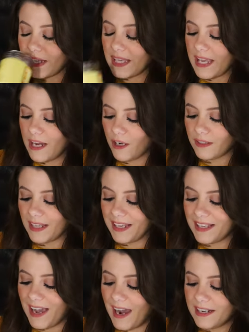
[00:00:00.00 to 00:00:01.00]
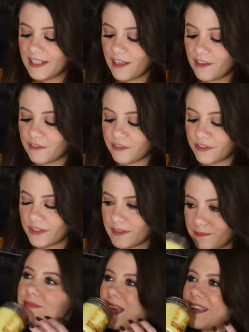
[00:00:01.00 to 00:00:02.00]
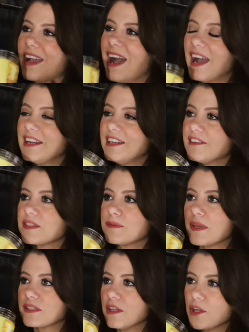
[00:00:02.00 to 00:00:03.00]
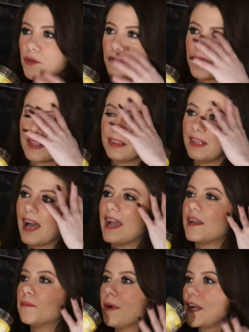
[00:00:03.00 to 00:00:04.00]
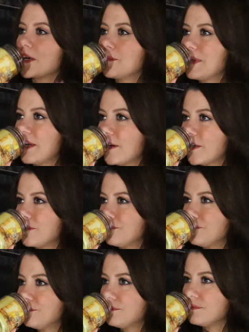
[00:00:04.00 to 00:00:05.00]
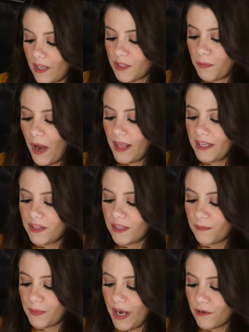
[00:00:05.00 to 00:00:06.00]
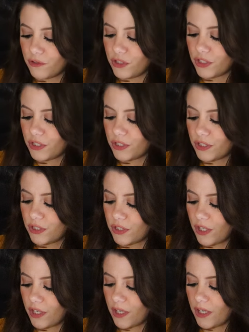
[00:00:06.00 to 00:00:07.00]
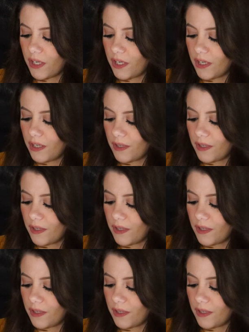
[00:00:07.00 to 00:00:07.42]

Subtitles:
Like here, like it kind of smells a little bit like butterbeer. It's probably the brown sugar.